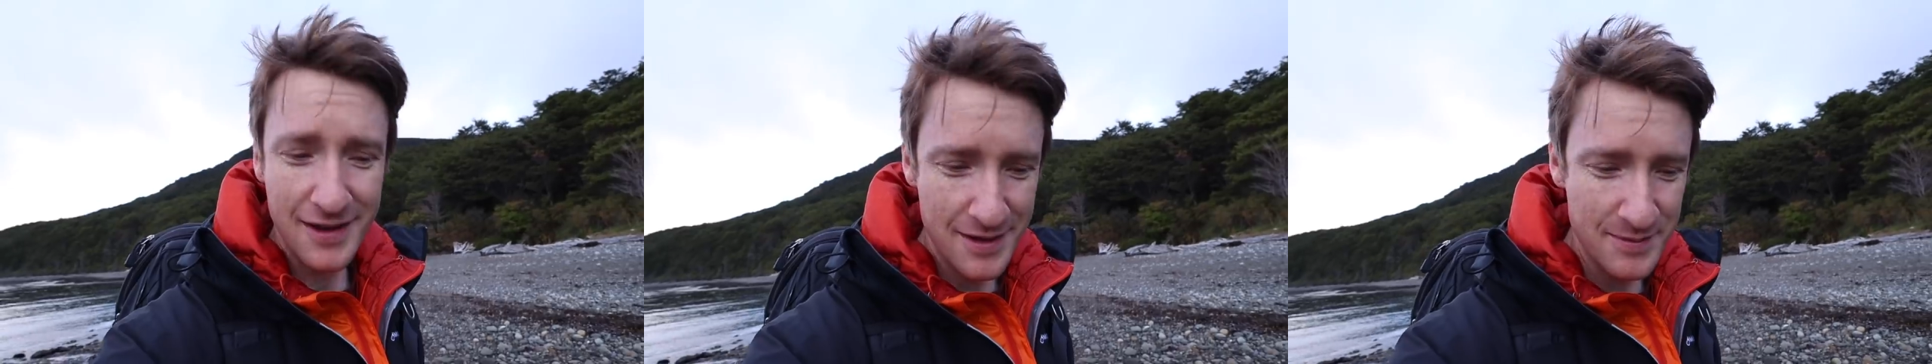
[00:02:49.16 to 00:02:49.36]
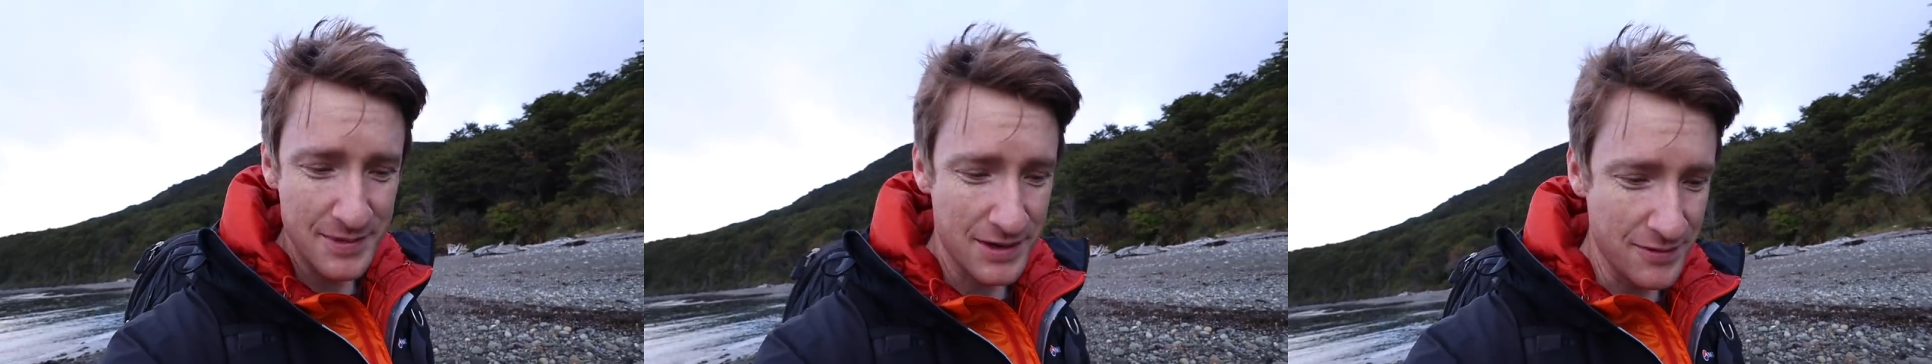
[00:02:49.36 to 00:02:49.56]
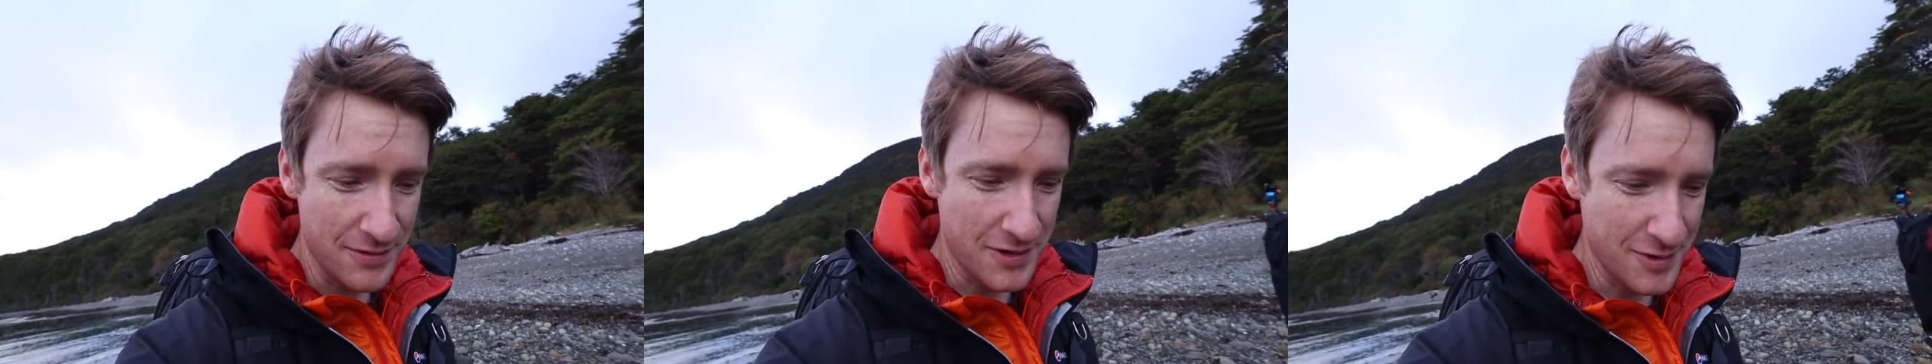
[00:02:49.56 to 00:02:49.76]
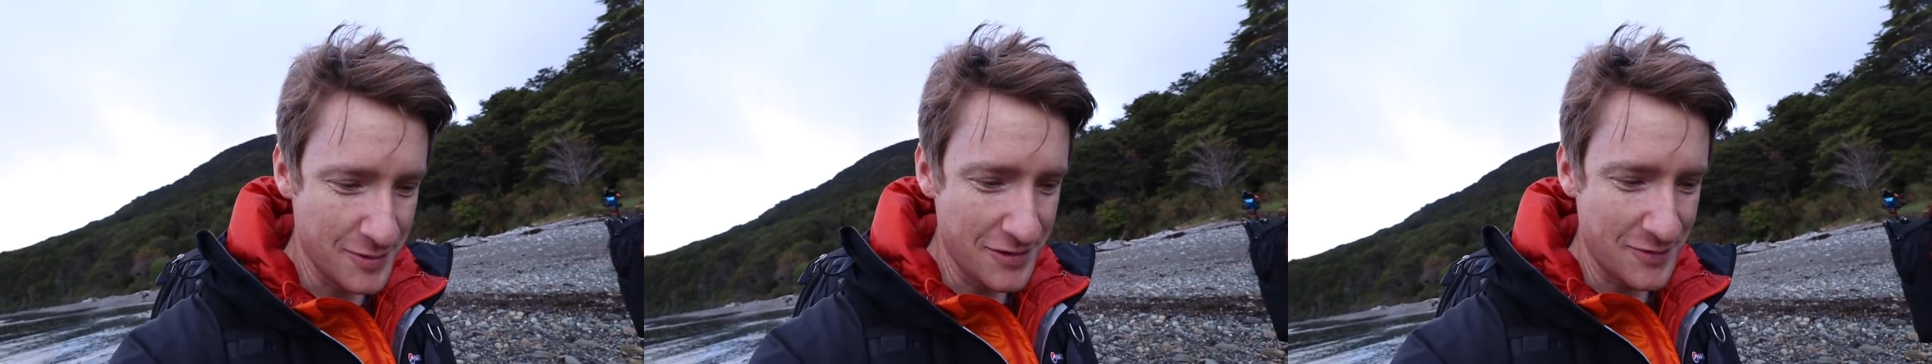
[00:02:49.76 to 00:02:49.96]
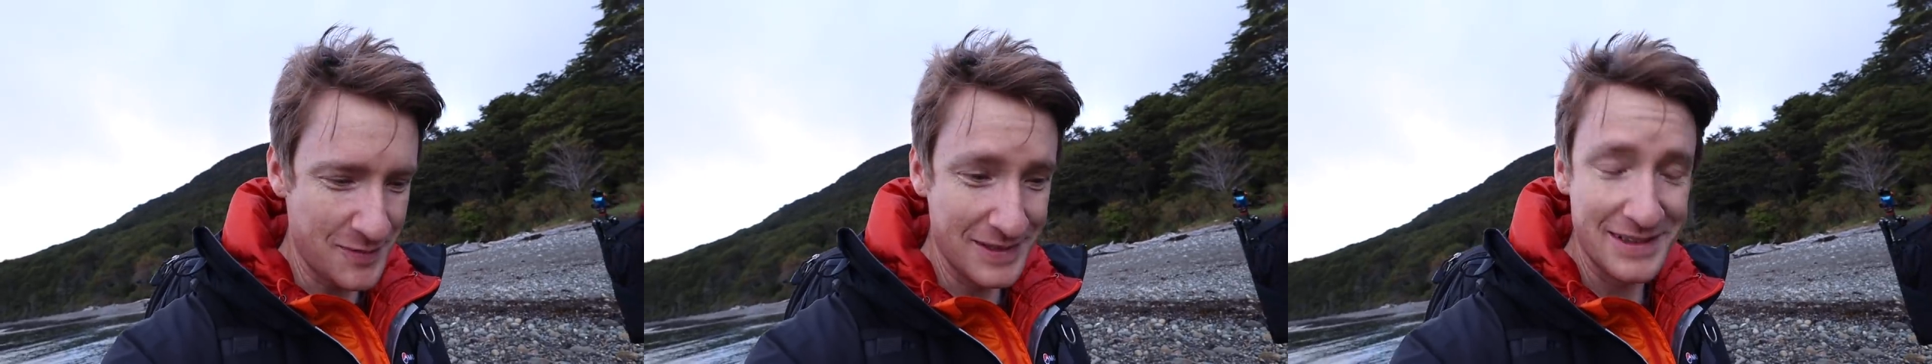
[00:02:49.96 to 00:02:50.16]
time in a row,
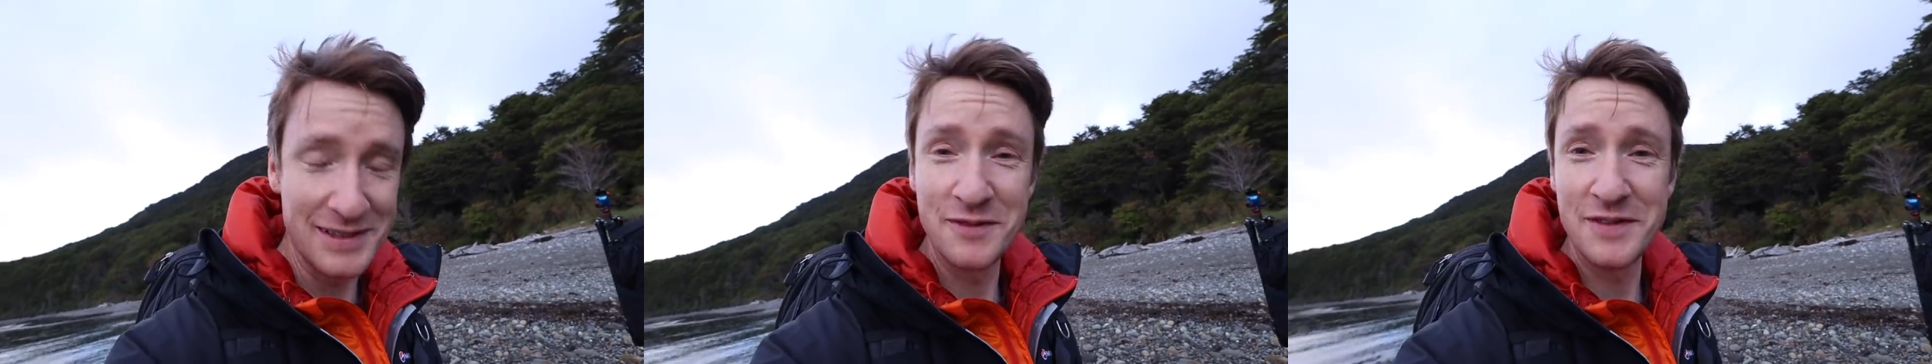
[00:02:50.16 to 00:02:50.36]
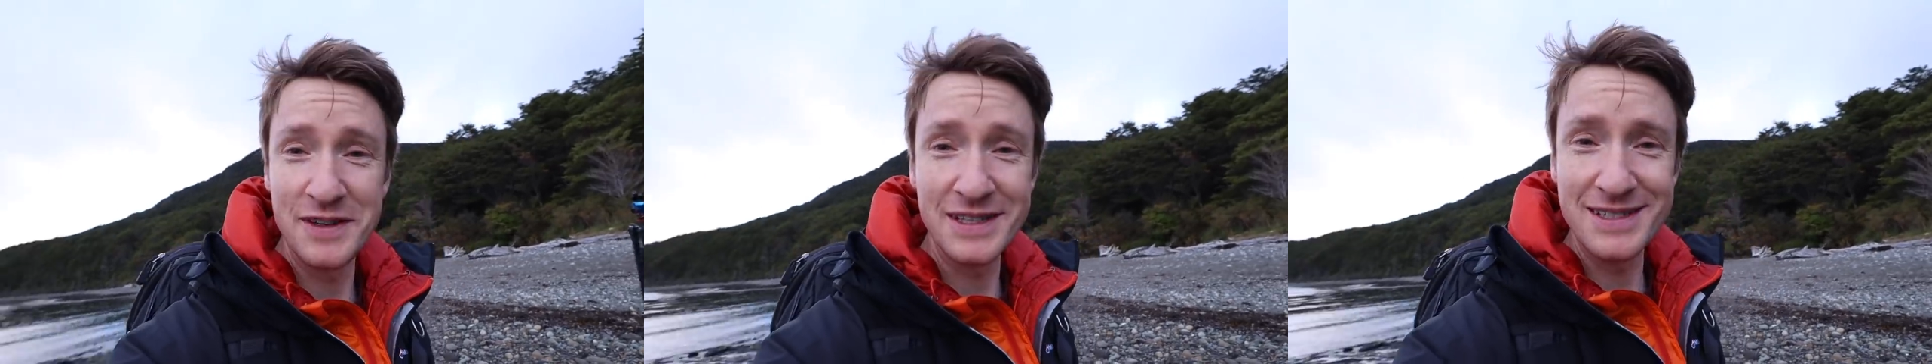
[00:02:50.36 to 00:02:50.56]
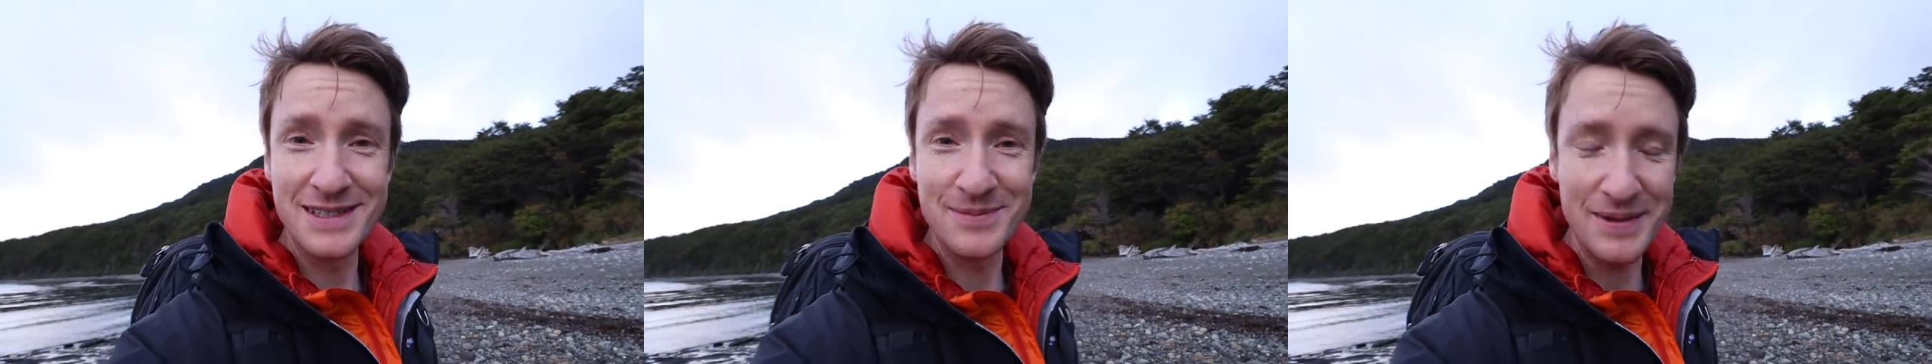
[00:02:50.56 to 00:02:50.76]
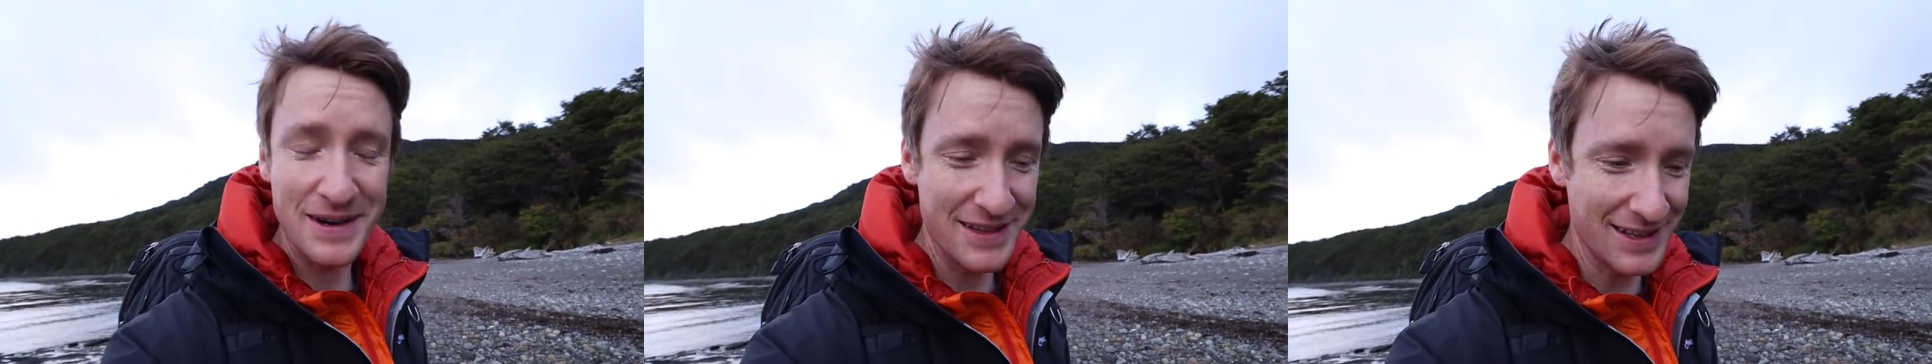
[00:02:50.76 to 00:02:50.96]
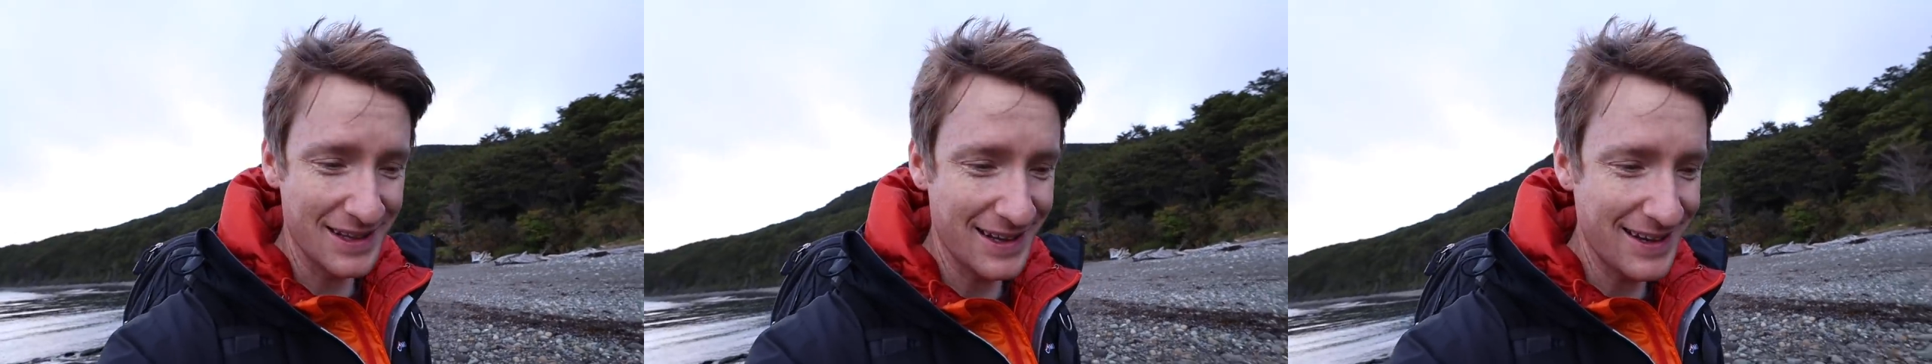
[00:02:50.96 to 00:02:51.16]
we've been defeated
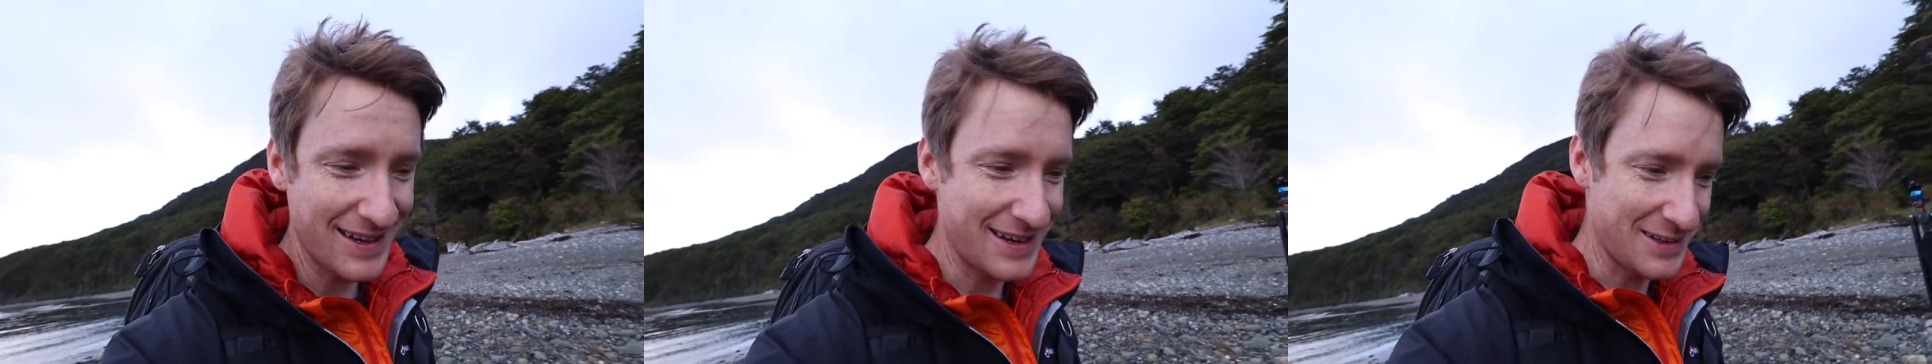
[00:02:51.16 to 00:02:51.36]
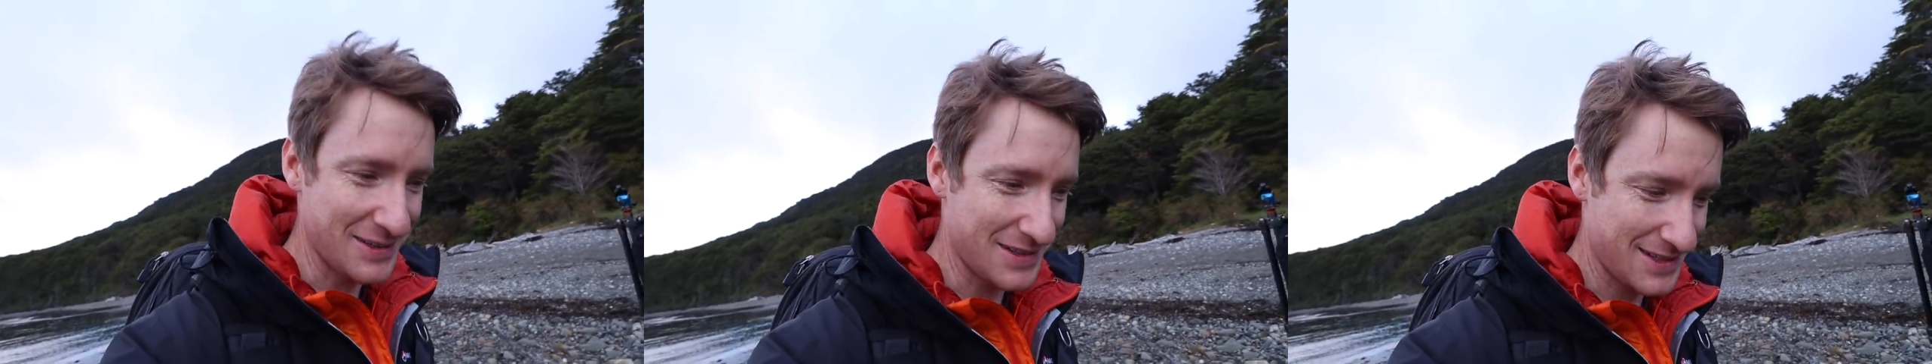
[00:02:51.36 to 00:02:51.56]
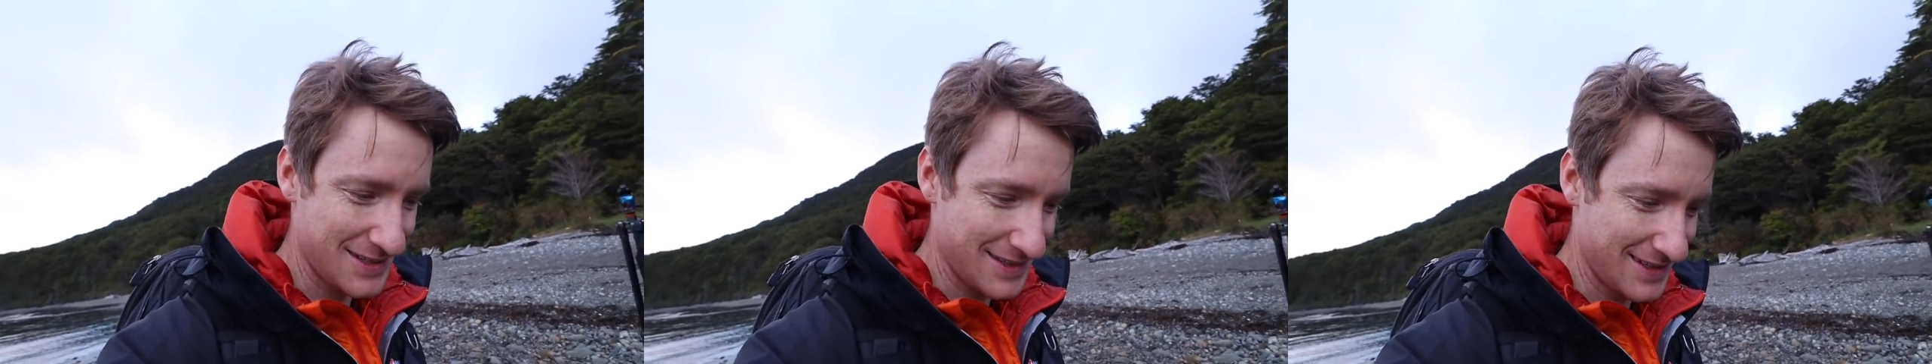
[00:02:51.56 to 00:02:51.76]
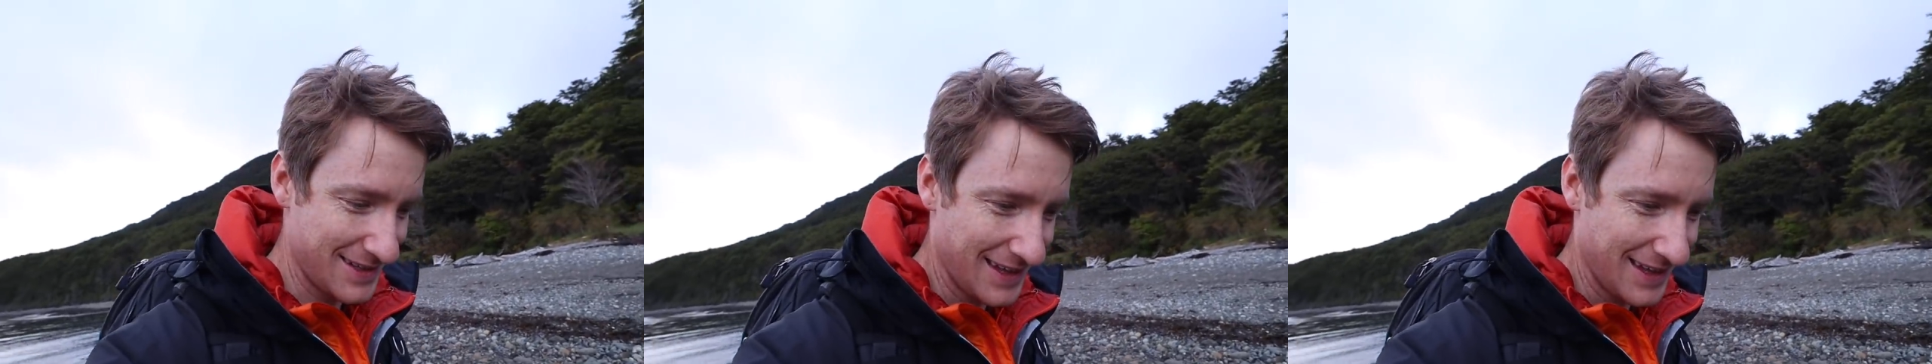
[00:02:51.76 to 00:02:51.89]
by the lighthouse.